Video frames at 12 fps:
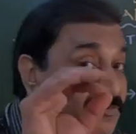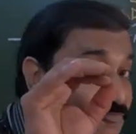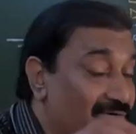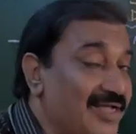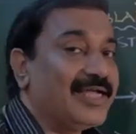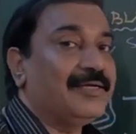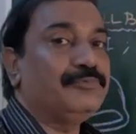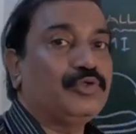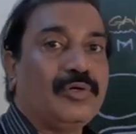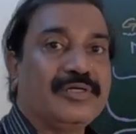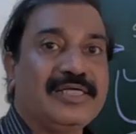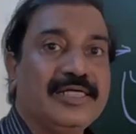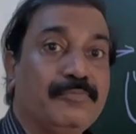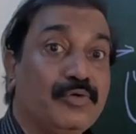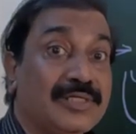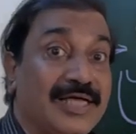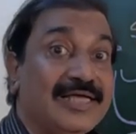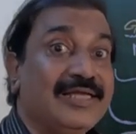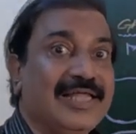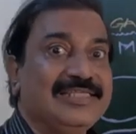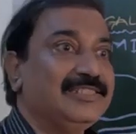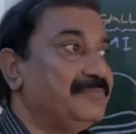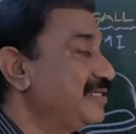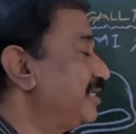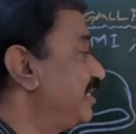Why I am talking about high glycemic